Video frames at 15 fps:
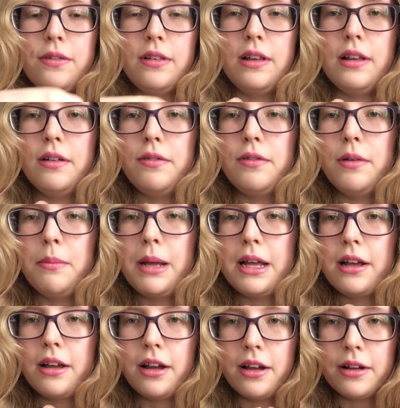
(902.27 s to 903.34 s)
The little
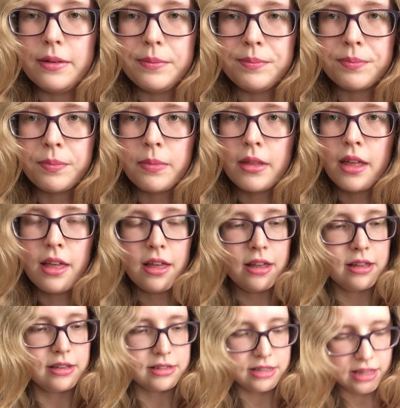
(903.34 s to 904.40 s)
flamingo.
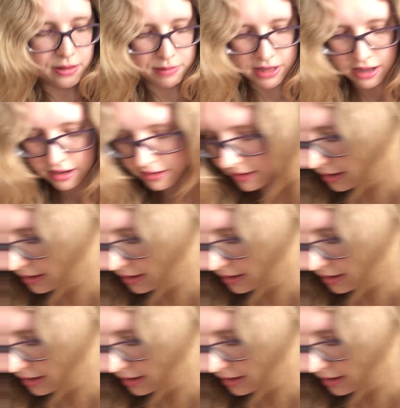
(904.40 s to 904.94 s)
So there we go.